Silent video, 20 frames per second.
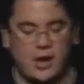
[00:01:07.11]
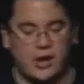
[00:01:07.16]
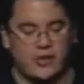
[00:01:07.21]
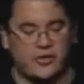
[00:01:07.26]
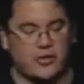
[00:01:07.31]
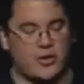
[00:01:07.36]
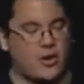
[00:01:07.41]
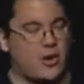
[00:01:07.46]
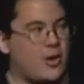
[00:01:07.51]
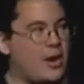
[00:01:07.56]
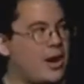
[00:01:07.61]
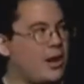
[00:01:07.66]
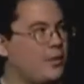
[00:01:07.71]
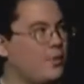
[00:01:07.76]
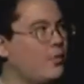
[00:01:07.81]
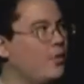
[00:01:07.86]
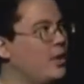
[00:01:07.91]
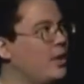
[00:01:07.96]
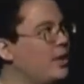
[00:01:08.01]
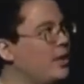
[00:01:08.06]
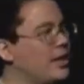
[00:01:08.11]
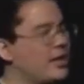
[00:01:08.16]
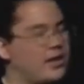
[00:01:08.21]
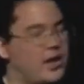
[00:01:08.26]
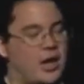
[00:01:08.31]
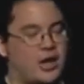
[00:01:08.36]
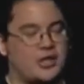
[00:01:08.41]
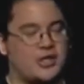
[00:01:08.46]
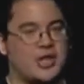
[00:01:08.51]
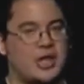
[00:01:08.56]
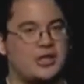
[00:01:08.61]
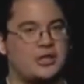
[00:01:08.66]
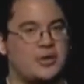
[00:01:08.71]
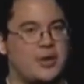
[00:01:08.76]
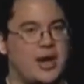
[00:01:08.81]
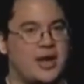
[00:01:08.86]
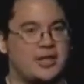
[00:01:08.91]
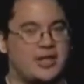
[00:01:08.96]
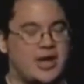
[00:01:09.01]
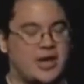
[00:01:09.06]
So I will acknowledge that
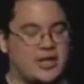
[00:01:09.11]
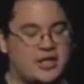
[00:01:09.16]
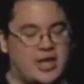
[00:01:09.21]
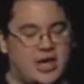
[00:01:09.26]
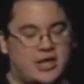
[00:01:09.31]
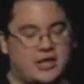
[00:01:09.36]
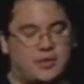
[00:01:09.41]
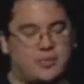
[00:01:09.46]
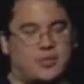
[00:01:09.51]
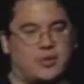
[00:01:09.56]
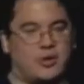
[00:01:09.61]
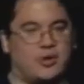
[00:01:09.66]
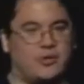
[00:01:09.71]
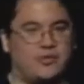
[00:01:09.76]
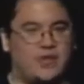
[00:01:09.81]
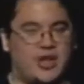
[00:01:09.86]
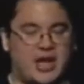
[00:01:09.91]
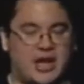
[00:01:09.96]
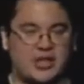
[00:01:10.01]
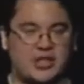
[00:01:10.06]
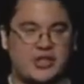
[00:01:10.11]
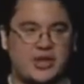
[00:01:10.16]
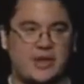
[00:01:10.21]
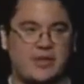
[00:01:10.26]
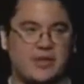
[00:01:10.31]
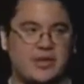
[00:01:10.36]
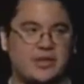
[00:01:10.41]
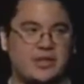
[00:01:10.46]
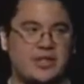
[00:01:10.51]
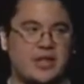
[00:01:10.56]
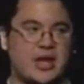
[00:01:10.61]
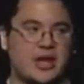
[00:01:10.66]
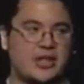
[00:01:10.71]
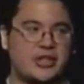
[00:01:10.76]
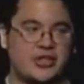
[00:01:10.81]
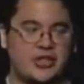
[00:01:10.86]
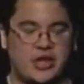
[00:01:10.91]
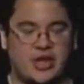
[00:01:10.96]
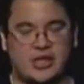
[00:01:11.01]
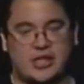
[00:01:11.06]
DirectX has improved. DX7,
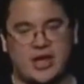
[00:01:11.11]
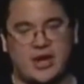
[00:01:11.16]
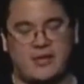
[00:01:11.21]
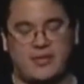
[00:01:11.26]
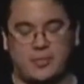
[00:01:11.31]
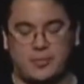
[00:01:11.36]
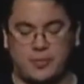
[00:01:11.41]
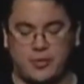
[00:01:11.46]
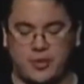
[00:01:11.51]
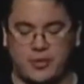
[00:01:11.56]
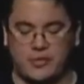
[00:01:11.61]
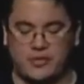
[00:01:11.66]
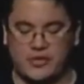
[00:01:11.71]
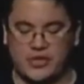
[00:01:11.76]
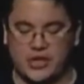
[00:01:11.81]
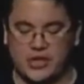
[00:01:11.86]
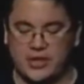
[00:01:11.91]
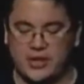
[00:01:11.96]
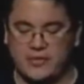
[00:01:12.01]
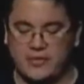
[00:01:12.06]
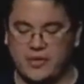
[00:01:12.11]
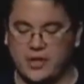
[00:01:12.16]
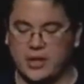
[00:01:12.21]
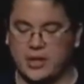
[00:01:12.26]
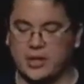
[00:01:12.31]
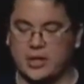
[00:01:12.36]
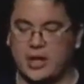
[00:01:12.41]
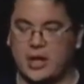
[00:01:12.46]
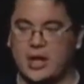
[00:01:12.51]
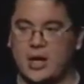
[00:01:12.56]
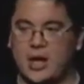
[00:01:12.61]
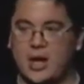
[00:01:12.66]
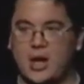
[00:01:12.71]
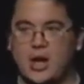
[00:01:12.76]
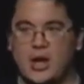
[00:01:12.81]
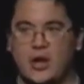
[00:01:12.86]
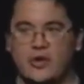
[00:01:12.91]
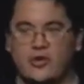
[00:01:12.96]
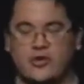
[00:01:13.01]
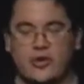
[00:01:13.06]
DX6 have improved significantly.
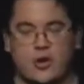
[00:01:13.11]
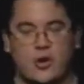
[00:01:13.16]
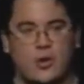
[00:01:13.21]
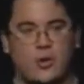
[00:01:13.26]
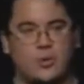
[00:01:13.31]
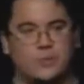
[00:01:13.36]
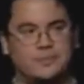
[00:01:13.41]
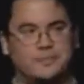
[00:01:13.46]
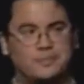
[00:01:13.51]
So